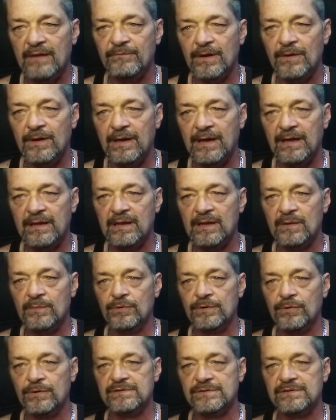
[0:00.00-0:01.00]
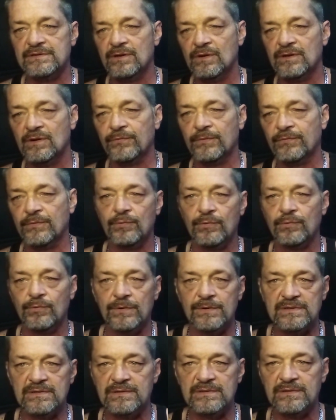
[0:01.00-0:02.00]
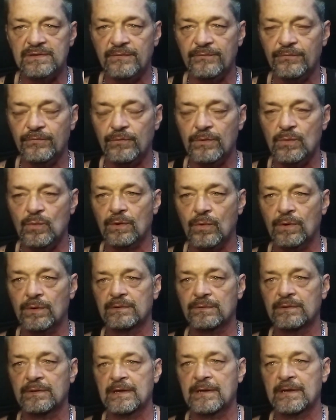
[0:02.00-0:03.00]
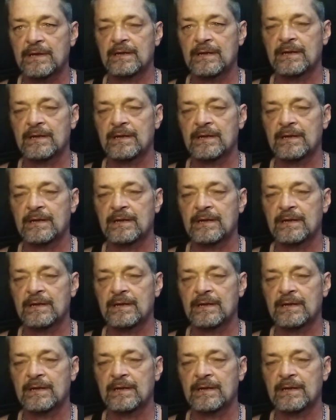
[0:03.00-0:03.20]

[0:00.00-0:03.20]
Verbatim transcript: after I got out of prison, you know, from prison to free world.